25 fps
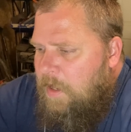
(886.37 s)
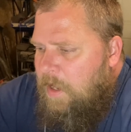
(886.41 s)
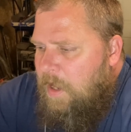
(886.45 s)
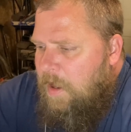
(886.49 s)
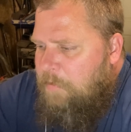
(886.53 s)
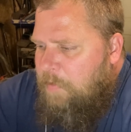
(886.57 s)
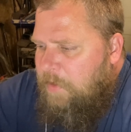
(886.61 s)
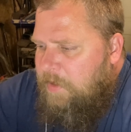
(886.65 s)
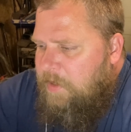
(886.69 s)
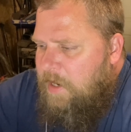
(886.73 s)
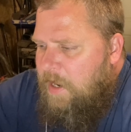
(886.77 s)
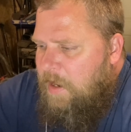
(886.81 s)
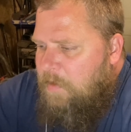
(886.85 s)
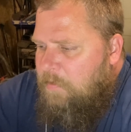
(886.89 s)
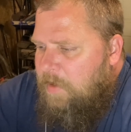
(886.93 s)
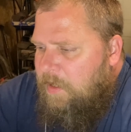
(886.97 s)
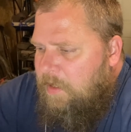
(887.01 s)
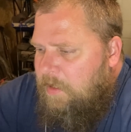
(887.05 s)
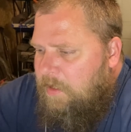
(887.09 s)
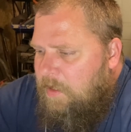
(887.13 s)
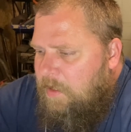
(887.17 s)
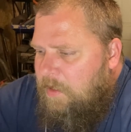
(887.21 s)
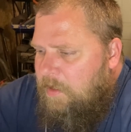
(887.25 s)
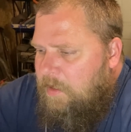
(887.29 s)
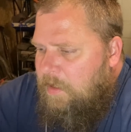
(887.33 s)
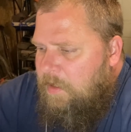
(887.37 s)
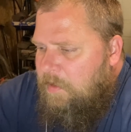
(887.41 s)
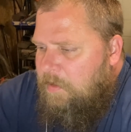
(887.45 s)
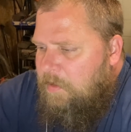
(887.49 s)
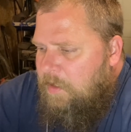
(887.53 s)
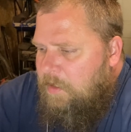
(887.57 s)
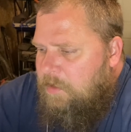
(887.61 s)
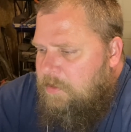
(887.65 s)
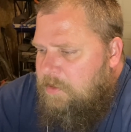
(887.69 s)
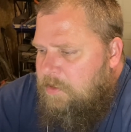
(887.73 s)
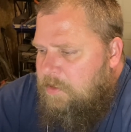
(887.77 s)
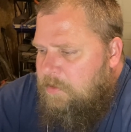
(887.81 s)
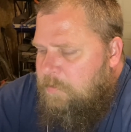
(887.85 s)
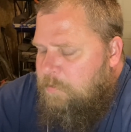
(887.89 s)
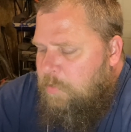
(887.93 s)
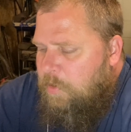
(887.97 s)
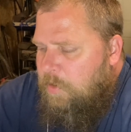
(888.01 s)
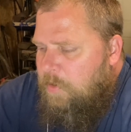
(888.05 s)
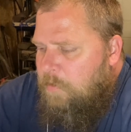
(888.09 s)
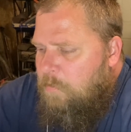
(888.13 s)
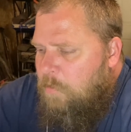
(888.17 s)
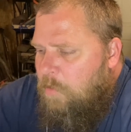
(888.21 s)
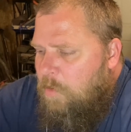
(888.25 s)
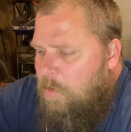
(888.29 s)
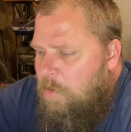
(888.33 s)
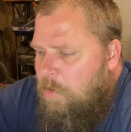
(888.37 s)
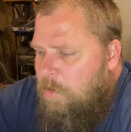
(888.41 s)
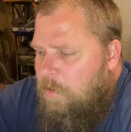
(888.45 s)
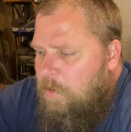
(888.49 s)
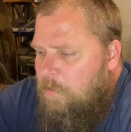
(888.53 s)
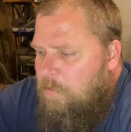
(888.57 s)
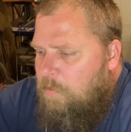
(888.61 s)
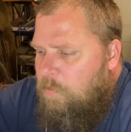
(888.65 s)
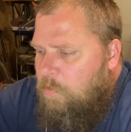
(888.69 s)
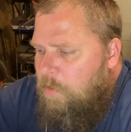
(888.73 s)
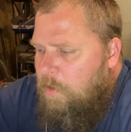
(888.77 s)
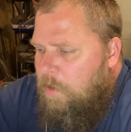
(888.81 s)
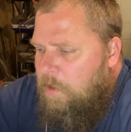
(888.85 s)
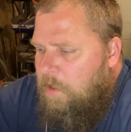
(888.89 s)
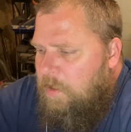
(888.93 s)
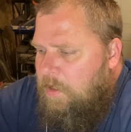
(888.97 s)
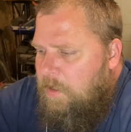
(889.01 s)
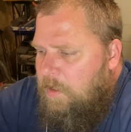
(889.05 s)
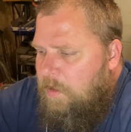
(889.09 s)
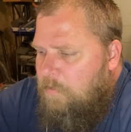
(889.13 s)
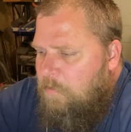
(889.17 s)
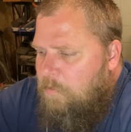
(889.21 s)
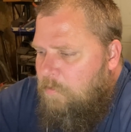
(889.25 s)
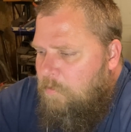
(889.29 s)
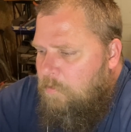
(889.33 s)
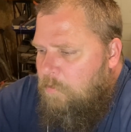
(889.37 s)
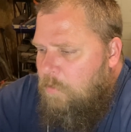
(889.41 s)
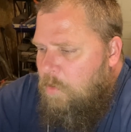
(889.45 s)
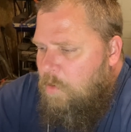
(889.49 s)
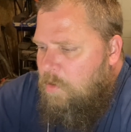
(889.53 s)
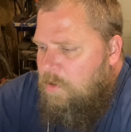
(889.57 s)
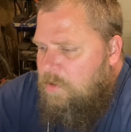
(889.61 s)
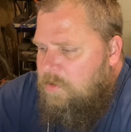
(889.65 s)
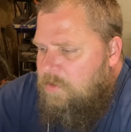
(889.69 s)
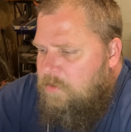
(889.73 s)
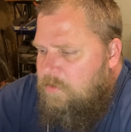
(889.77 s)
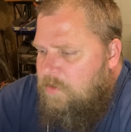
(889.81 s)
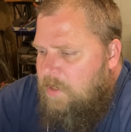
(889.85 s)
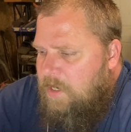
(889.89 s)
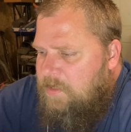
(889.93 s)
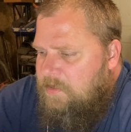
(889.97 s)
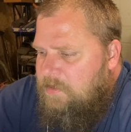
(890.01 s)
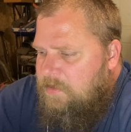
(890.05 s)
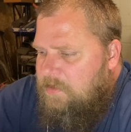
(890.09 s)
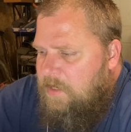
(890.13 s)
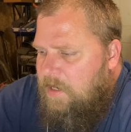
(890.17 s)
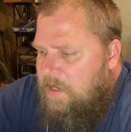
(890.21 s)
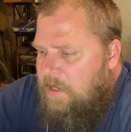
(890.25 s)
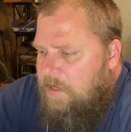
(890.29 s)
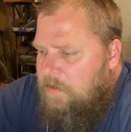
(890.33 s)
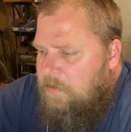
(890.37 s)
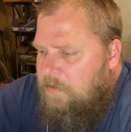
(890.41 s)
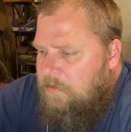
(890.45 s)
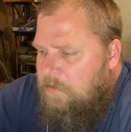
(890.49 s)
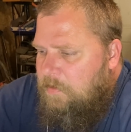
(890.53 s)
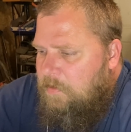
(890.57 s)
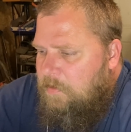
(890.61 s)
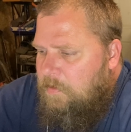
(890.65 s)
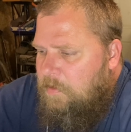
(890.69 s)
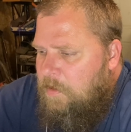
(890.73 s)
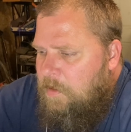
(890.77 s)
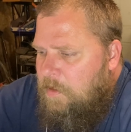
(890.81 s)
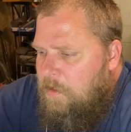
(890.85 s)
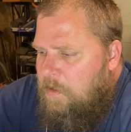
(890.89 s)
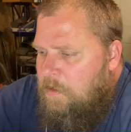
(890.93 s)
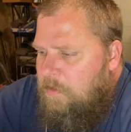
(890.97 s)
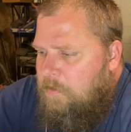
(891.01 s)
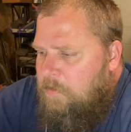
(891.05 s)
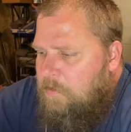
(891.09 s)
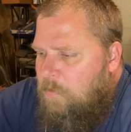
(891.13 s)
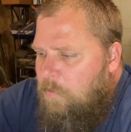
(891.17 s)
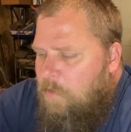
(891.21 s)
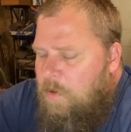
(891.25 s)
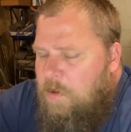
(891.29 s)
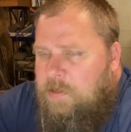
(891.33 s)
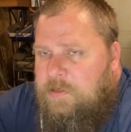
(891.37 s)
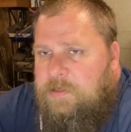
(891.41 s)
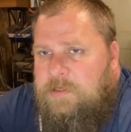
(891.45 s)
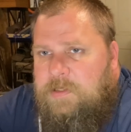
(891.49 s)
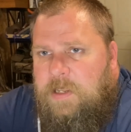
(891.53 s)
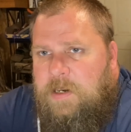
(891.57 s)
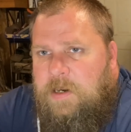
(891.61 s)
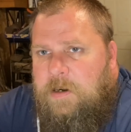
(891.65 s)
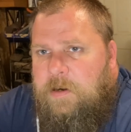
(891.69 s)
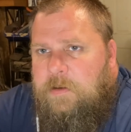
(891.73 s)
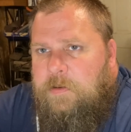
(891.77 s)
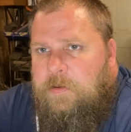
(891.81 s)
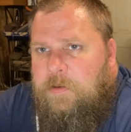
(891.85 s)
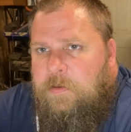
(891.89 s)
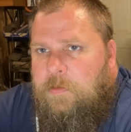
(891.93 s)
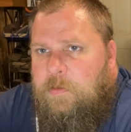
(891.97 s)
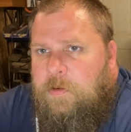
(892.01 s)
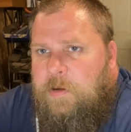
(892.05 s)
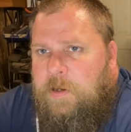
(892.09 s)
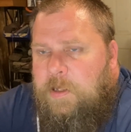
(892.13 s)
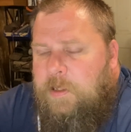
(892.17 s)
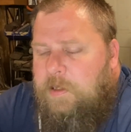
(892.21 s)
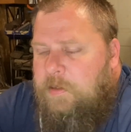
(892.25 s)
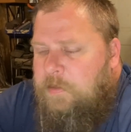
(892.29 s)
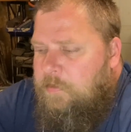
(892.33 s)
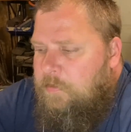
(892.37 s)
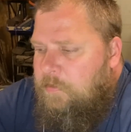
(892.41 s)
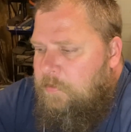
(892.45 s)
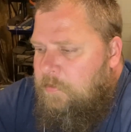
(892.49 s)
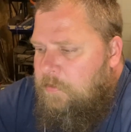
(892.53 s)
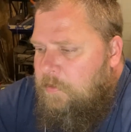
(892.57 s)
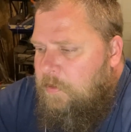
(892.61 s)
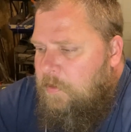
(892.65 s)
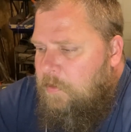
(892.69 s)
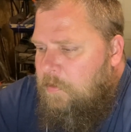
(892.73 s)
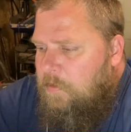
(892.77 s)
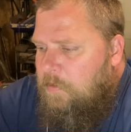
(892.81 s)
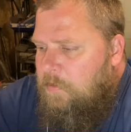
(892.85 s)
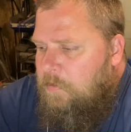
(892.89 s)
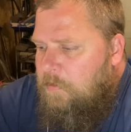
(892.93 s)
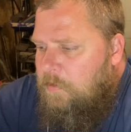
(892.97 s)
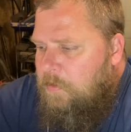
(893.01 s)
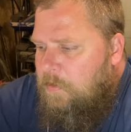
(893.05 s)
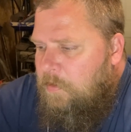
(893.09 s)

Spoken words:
epidemic, and it's just putting more work and more stress on the ones that are doing it. So